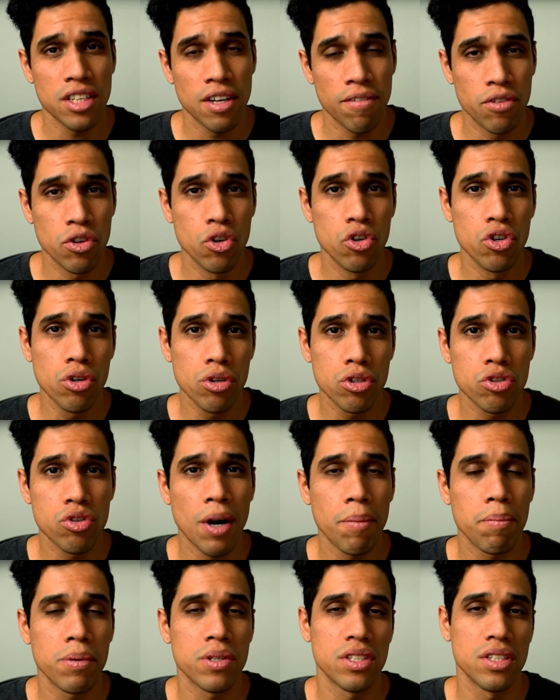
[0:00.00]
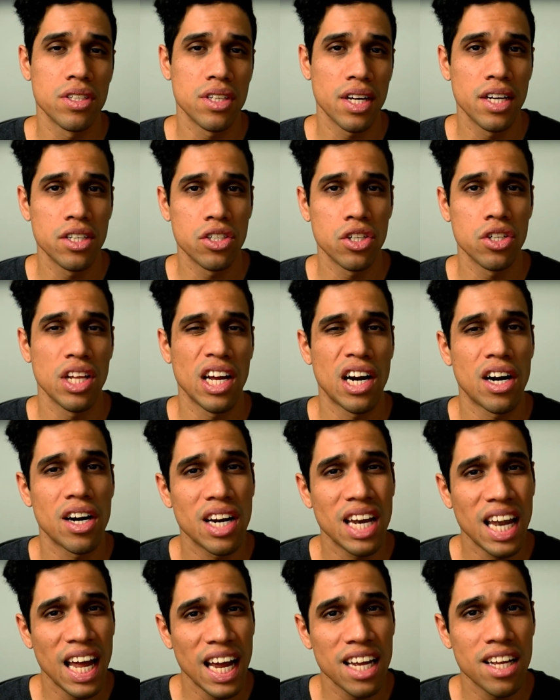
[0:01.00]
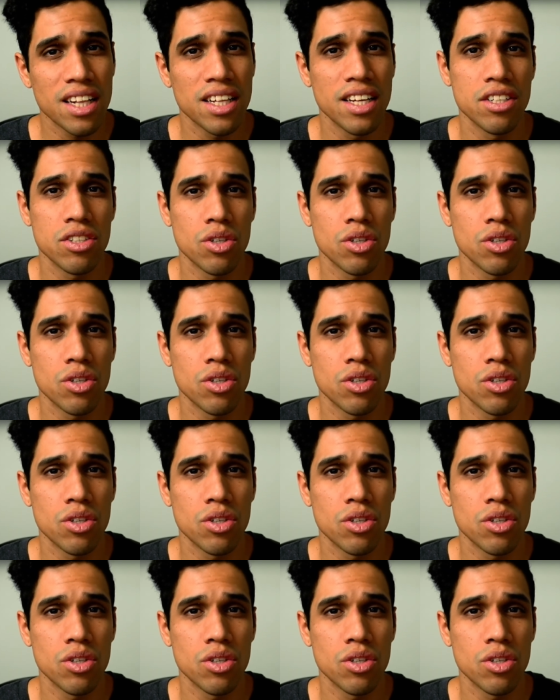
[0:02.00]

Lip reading: if you use representation, they are likely